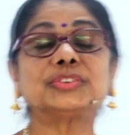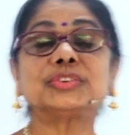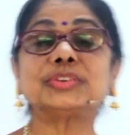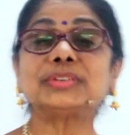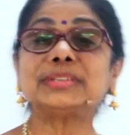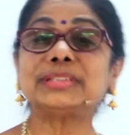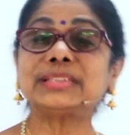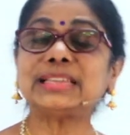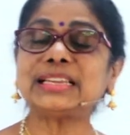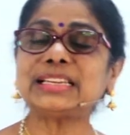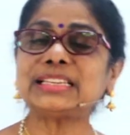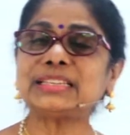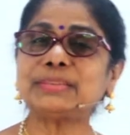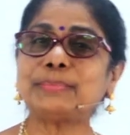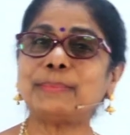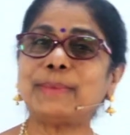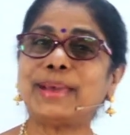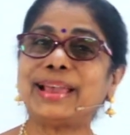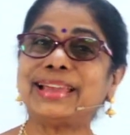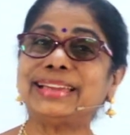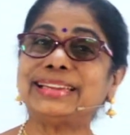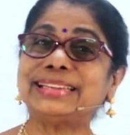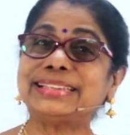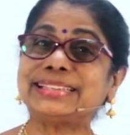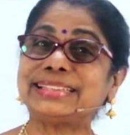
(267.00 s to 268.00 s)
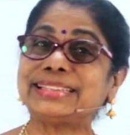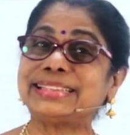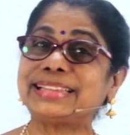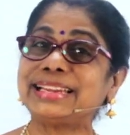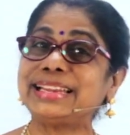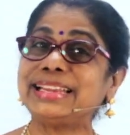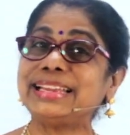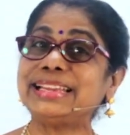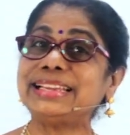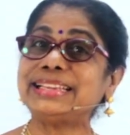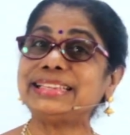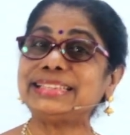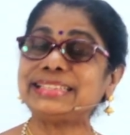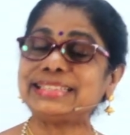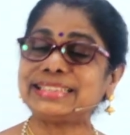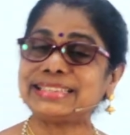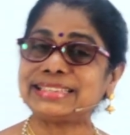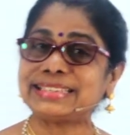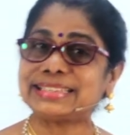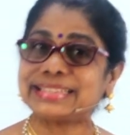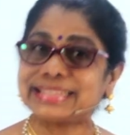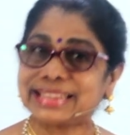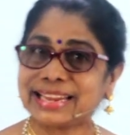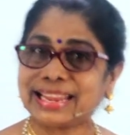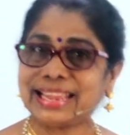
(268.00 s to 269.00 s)
So 6 minus 3 is
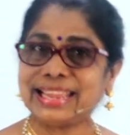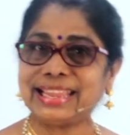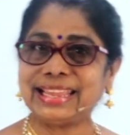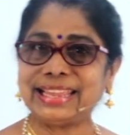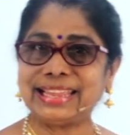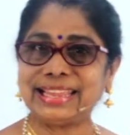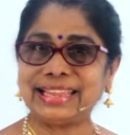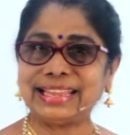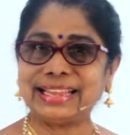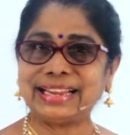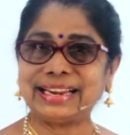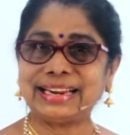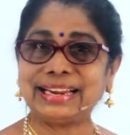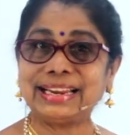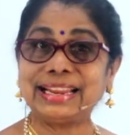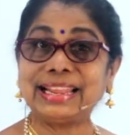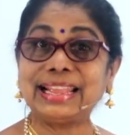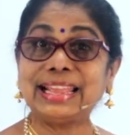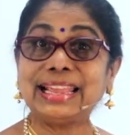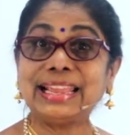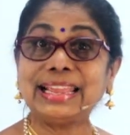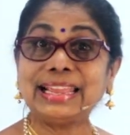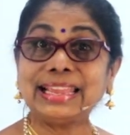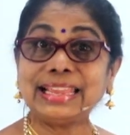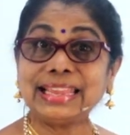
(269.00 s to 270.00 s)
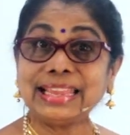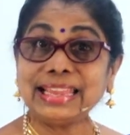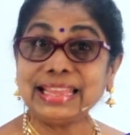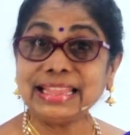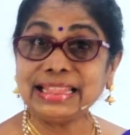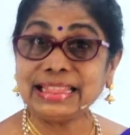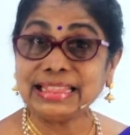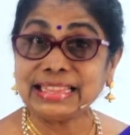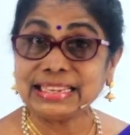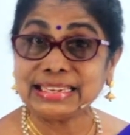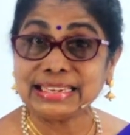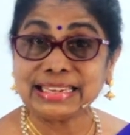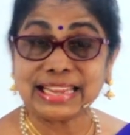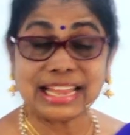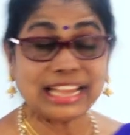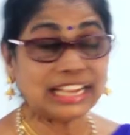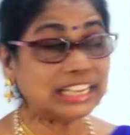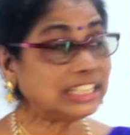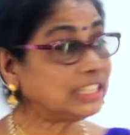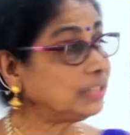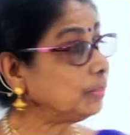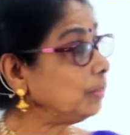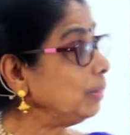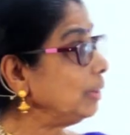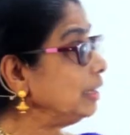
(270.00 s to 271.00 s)
3. In the
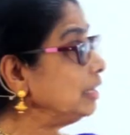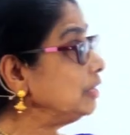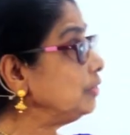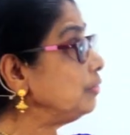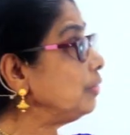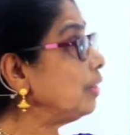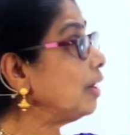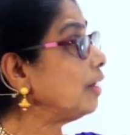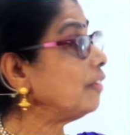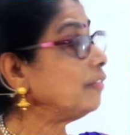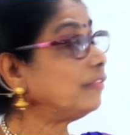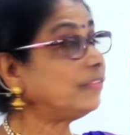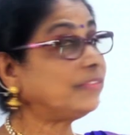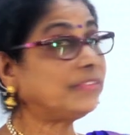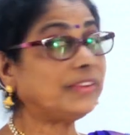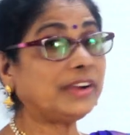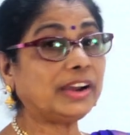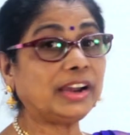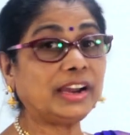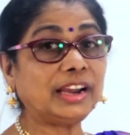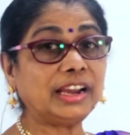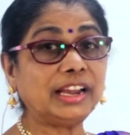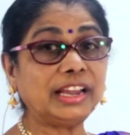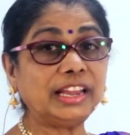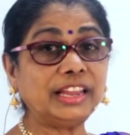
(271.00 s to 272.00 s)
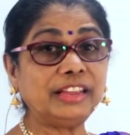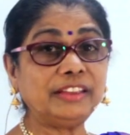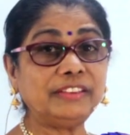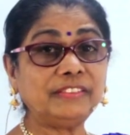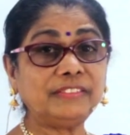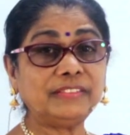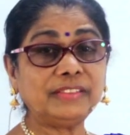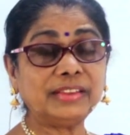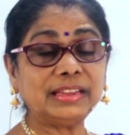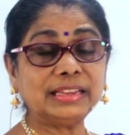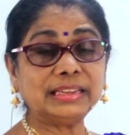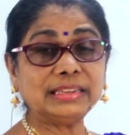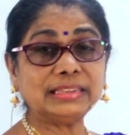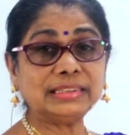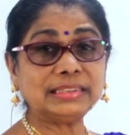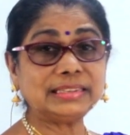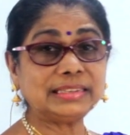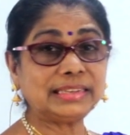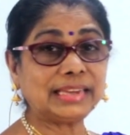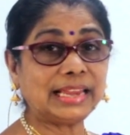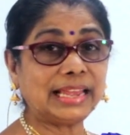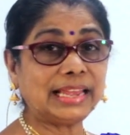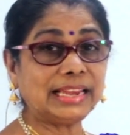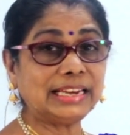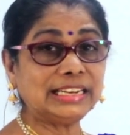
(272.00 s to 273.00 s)
tens place, we have 5
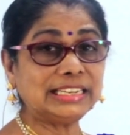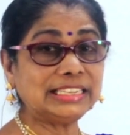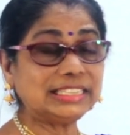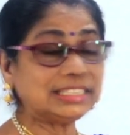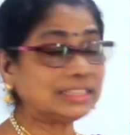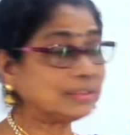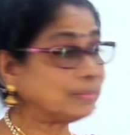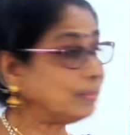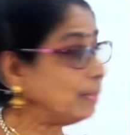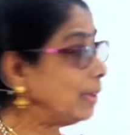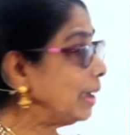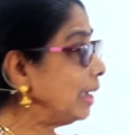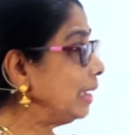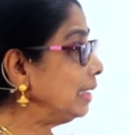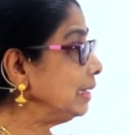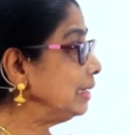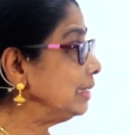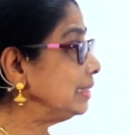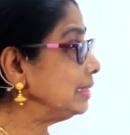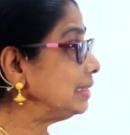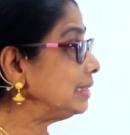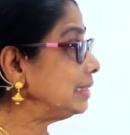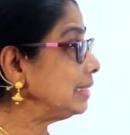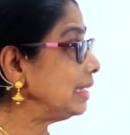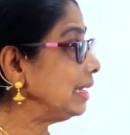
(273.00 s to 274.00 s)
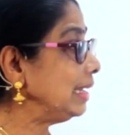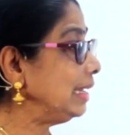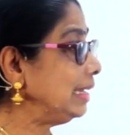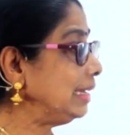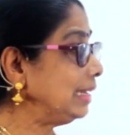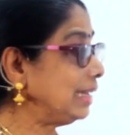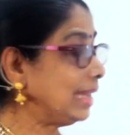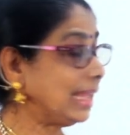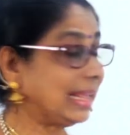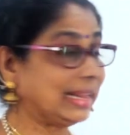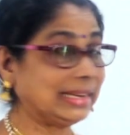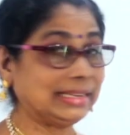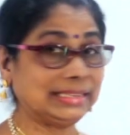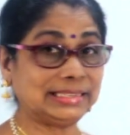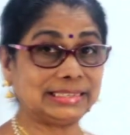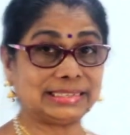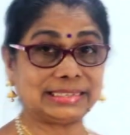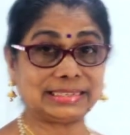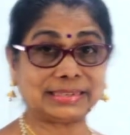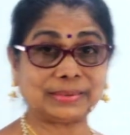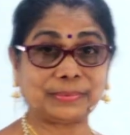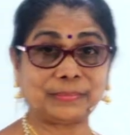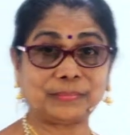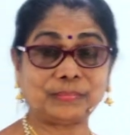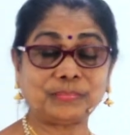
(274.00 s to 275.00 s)
tens minus 3 tens.
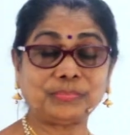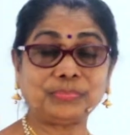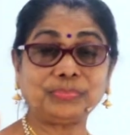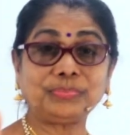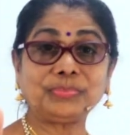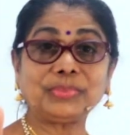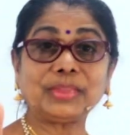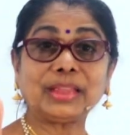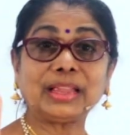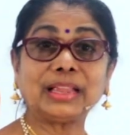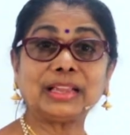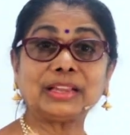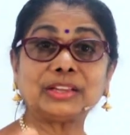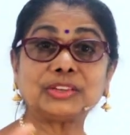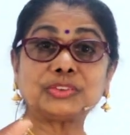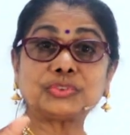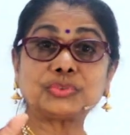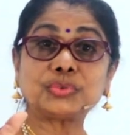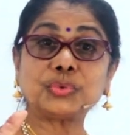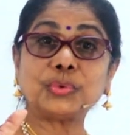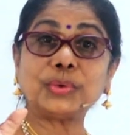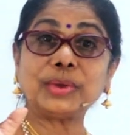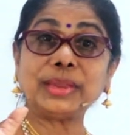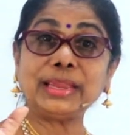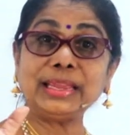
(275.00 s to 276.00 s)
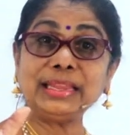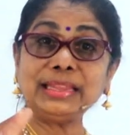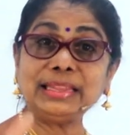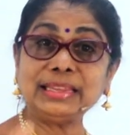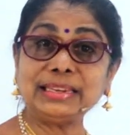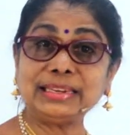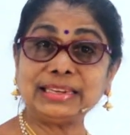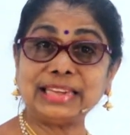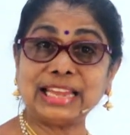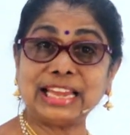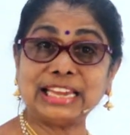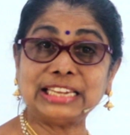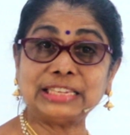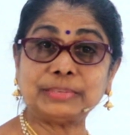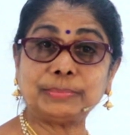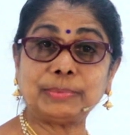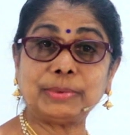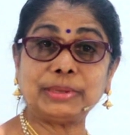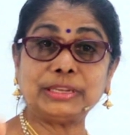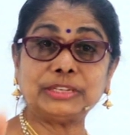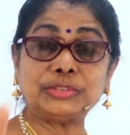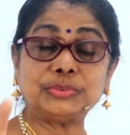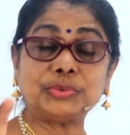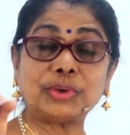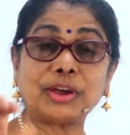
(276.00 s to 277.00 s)
So in the tens
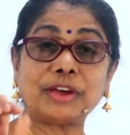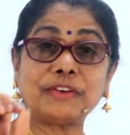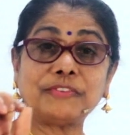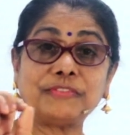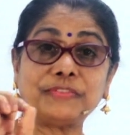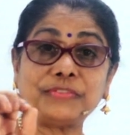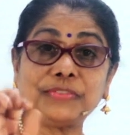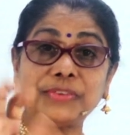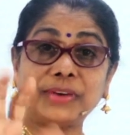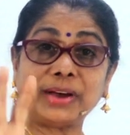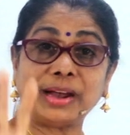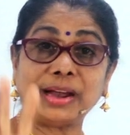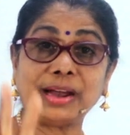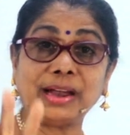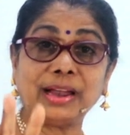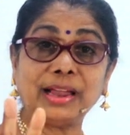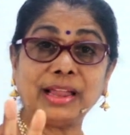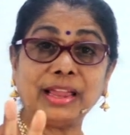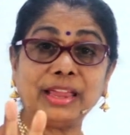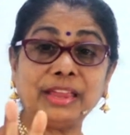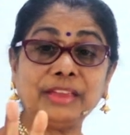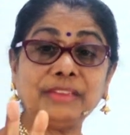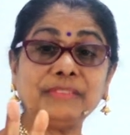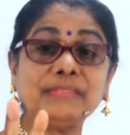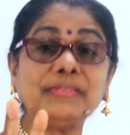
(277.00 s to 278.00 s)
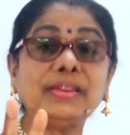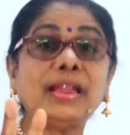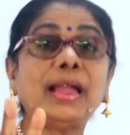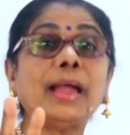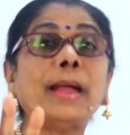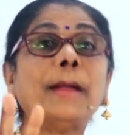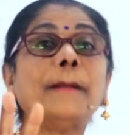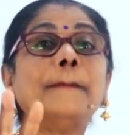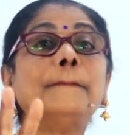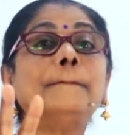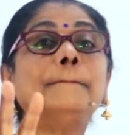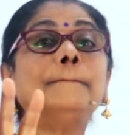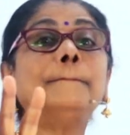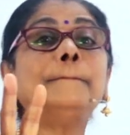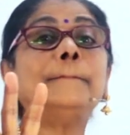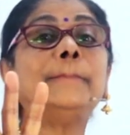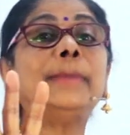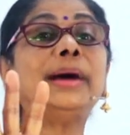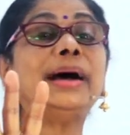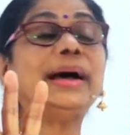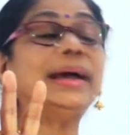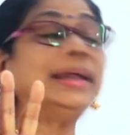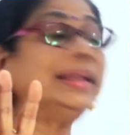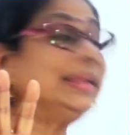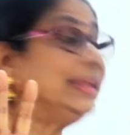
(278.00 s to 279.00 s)
place, we have 5
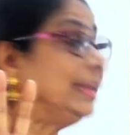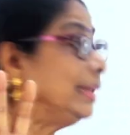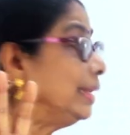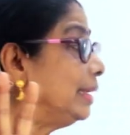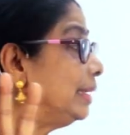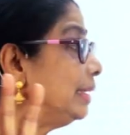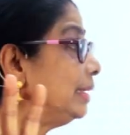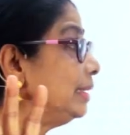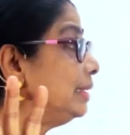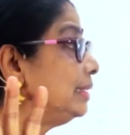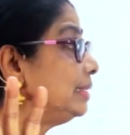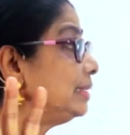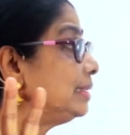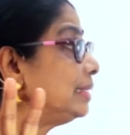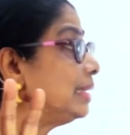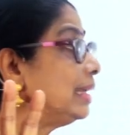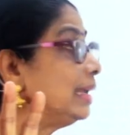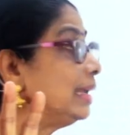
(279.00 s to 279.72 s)
minus